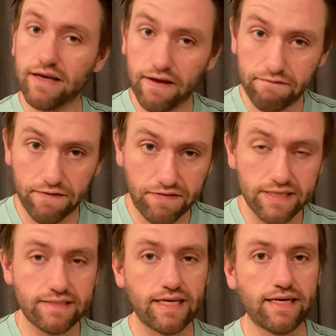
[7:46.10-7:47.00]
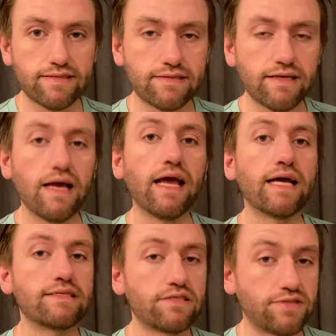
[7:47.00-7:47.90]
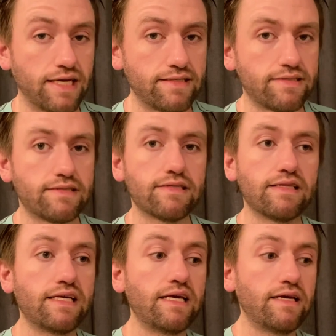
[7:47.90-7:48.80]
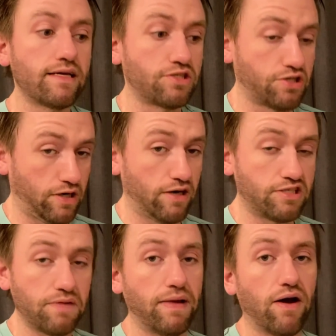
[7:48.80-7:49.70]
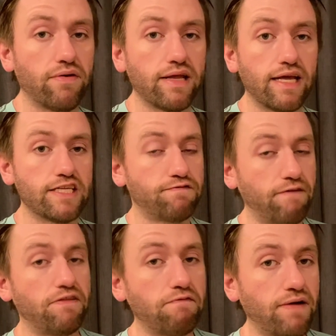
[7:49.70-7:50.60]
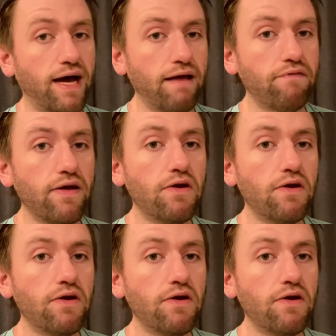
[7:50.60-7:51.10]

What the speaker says: 56, and since the charged amount is 55,